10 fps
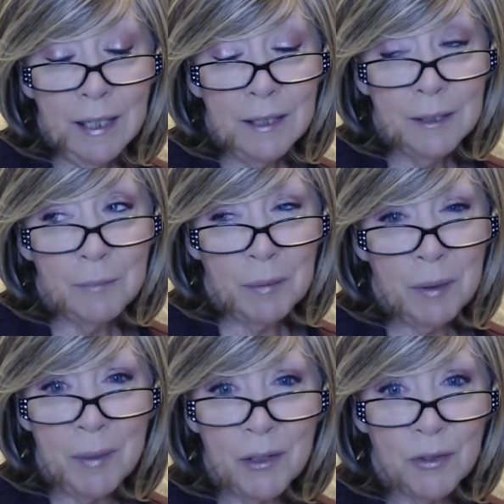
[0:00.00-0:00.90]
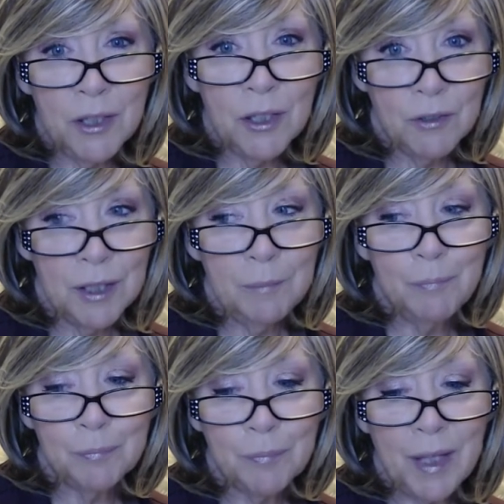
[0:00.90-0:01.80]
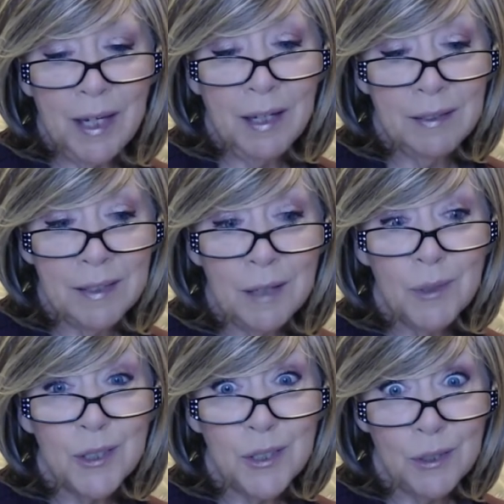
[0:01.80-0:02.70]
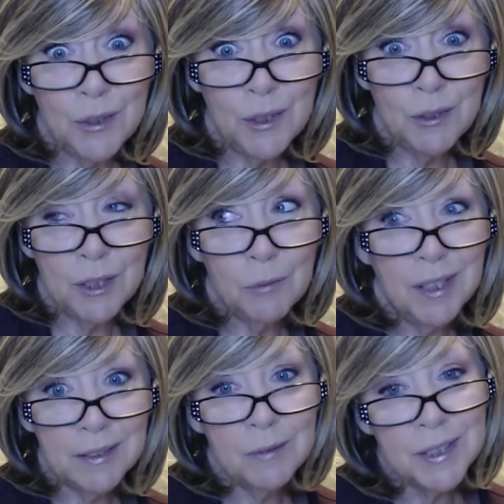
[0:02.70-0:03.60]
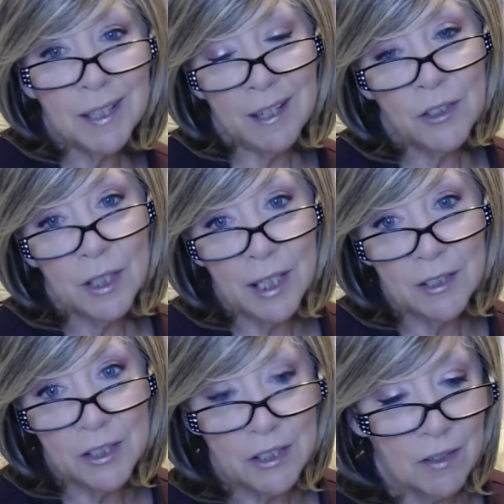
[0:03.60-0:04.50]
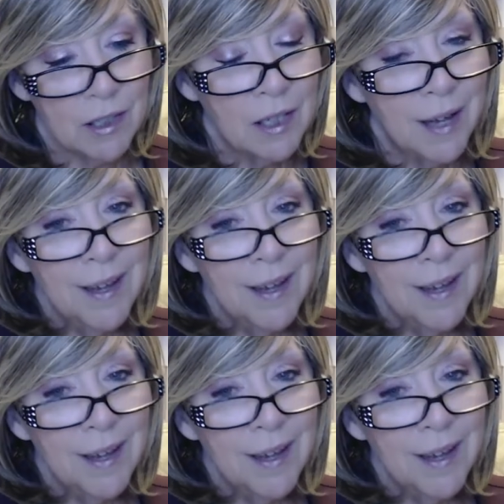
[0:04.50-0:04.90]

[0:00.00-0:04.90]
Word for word: Oh, maybe about three thirty, and they were so so good. Well, it was actually kind of strong.